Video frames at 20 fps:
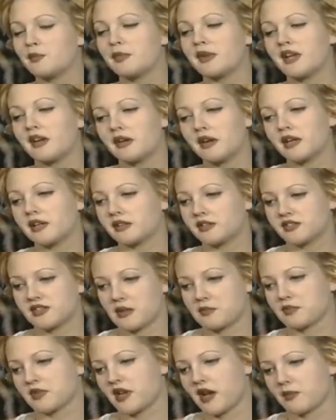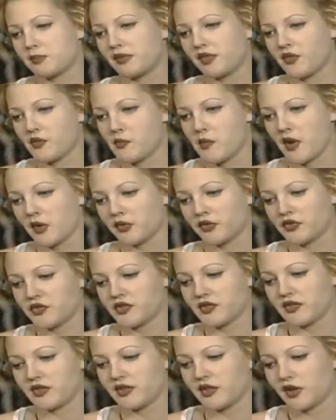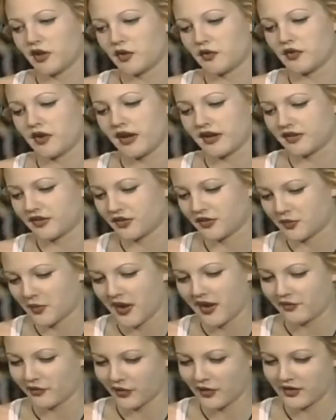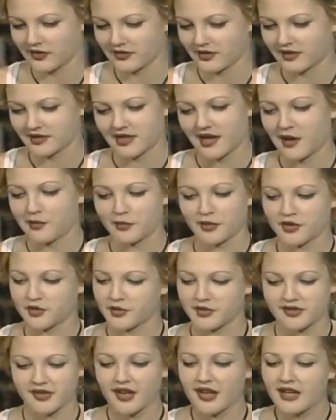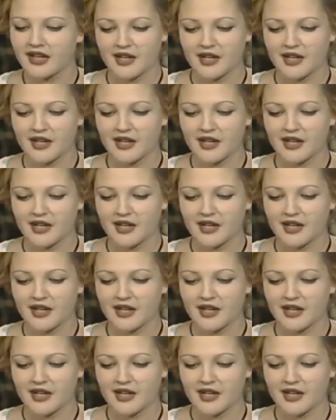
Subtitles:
But Eric summed it up in the most, you know, nicest way I've heard in a long time, which was,